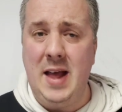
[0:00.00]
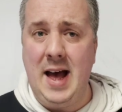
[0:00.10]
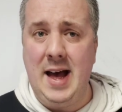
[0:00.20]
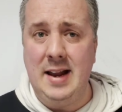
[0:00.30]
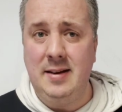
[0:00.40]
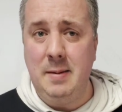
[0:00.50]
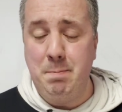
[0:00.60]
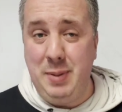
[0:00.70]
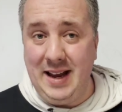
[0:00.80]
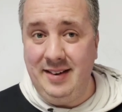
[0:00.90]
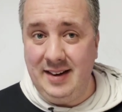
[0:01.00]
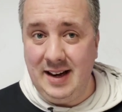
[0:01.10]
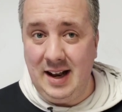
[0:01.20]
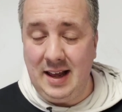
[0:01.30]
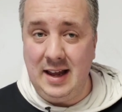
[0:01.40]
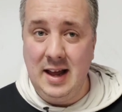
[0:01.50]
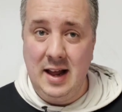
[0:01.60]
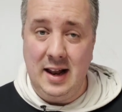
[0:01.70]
and basically